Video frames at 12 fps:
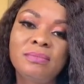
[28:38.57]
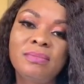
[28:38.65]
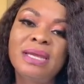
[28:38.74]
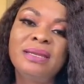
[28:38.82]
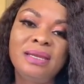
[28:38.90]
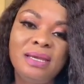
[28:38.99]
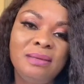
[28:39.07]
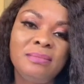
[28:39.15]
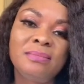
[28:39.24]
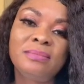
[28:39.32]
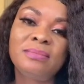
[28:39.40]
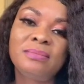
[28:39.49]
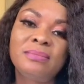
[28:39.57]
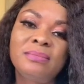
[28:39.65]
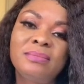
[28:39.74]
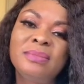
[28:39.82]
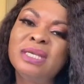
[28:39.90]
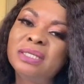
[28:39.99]
My name
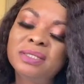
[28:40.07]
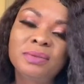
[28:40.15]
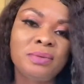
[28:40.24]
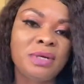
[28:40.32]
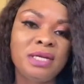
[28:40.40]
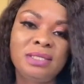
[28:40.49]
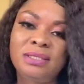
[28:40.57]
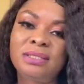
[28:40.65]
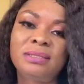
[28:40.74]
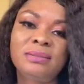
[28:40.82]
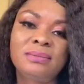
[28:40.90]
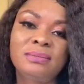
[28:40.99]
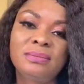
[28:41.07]
need to rest.